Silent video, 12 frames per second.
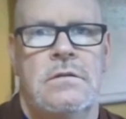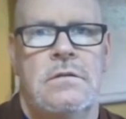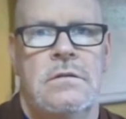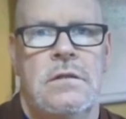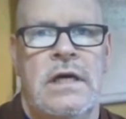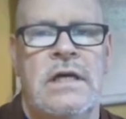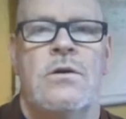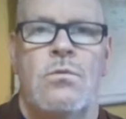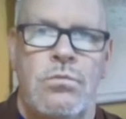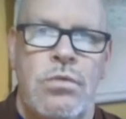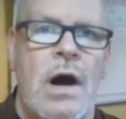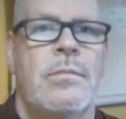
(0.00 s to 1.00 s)
in the
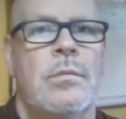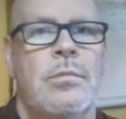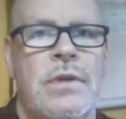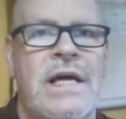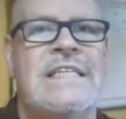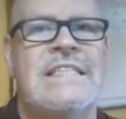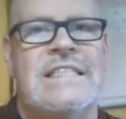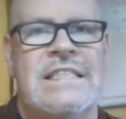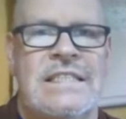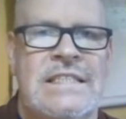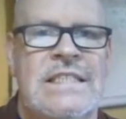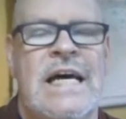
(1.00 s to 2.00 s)
proper place,
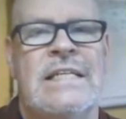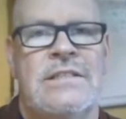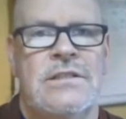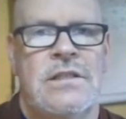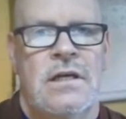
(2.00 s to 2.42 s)
sets